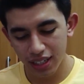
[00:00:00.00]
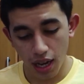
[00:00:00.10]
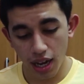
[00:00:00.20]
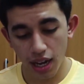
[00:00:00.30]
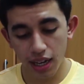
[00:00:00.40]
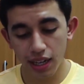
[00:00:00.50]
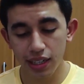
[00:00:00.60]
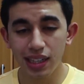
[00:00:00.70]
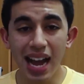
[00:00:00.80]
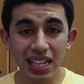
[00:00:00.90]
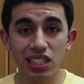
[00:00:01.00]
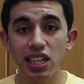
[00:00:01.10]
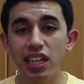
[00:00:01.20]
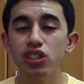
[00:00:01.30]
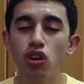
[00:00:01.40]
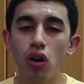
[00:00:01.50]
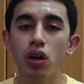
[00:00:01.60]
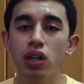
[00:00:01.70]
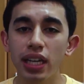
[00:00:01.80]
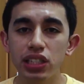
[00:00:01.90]
And lastly, let's
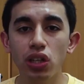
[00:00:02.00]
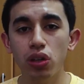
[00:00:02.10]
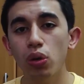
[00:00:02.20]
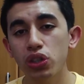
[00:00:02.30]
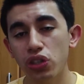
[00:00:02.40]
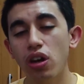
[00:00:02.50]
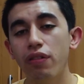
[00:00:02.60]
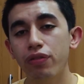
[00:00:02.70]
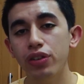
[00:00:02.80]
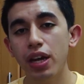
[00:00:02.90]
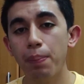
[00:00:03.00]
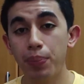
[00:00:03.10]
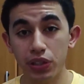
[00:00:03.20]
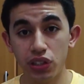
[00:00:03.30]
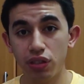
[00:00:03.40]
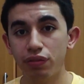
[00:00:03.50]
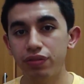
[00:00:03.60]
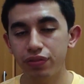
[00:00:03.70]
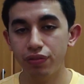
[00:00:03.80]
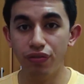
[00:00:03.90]
close it off with a
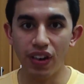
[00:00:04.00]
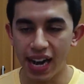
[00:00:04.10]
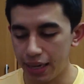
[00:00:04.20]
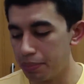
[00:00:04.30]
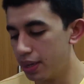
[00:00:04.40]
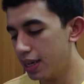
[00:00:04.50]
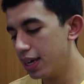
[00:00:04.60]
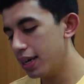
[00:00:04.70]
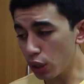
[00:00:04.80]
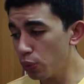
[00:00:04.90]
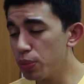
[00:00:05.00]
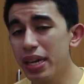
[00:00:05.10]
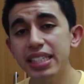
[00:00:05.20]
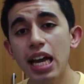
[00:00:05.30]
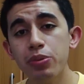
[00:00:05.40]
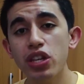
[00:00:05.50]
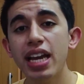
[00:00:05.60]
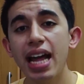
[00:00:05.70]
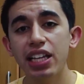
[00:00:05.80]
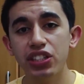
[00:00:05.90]
positive vibe. With my Samsung
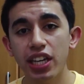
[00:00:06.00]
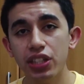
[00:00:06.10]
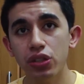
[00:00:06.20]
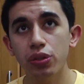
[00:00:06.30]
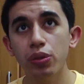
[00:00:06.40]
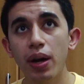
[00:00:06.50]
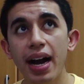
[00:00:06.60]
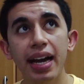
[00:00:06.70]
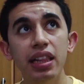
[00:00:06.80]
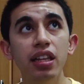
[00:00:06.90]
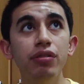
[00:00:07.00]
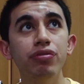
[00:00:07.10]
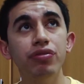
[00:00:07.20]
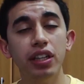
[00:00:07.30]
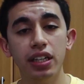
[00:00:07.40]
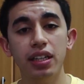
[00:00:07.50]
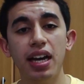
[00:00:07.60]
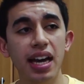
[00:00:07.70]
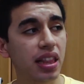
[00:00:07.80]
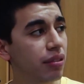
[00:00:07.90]
Galaxy S2,
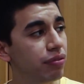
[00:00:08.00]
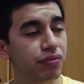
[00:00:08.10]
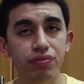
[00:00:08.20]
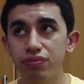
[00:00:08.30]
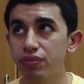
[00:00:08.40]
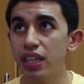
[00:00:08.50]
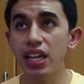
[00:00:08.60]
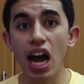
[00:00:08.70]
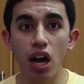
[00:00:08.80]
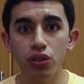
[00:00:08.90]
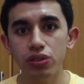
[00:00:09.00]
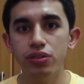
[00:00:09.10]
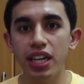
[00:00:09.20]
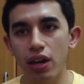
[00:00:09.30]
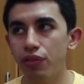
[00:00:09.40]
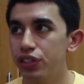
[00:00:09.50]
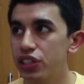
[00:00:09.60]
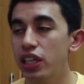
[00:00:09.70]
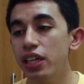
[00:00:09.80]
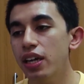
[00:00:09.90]
I live in a house, yeah,
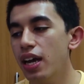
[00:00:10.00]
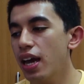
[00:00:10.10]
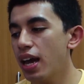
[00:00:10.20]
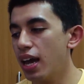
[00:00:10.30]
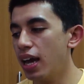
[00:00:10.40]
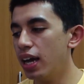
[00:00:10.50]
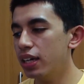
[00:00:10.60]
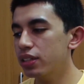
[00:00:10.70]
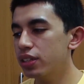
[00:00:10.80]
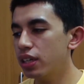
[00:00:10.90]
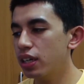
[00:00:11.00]
obviously, and